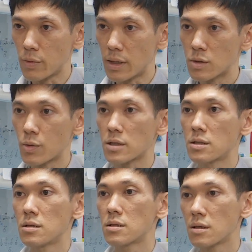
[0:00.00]
a way to
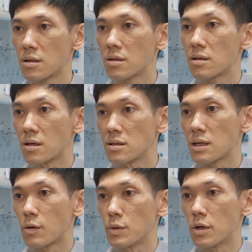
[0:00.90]
actually turn
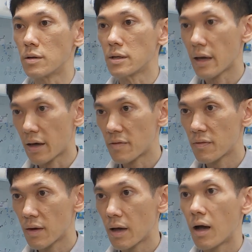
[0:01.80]
things that we already have
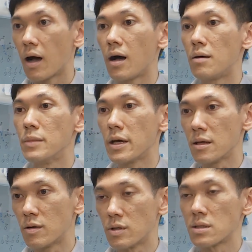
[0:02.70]
um,
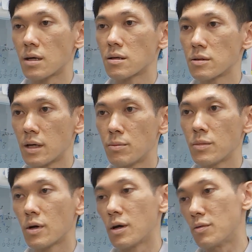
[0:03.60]
and then recycle them
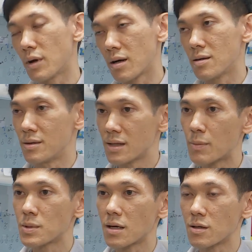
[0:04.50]
and, and
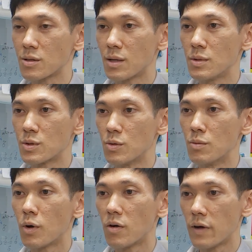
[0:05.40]
upcycle them into
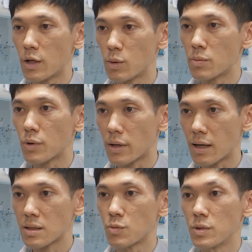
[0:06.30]
more valuable
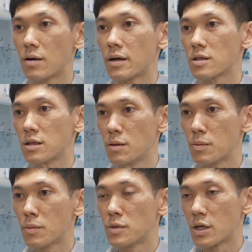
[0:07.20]
products without actually
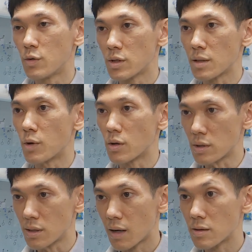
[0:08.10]
generating more
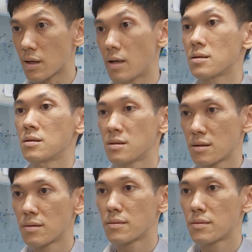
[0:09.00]
greenhouse gases.